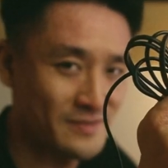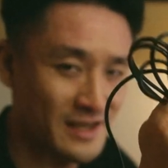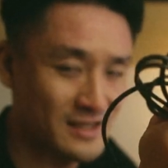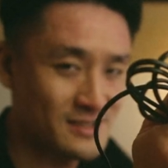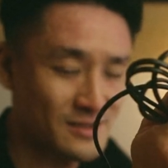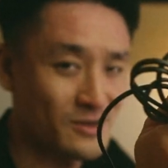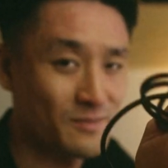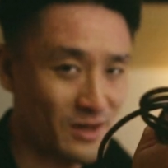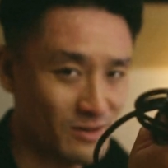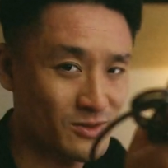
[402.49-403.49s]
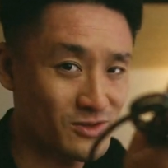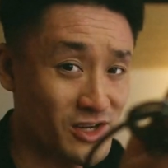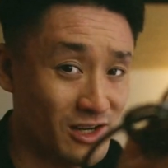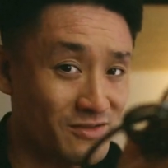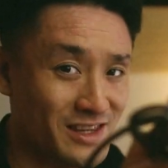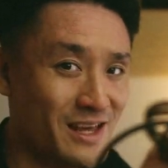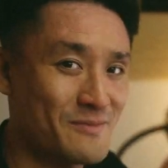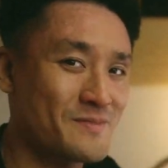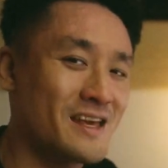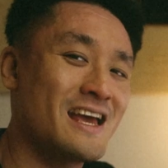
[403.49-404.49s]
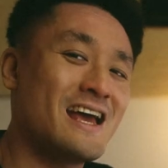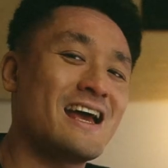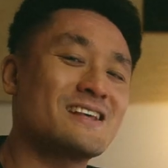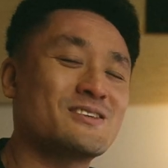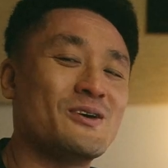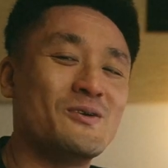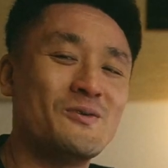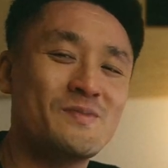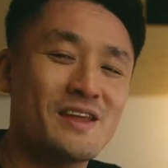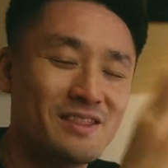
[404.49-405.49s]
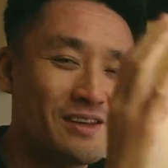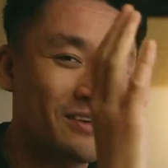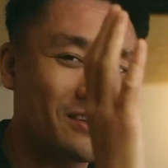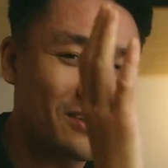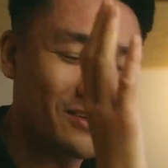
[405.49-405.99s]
Yes, you might also struggle with them. So the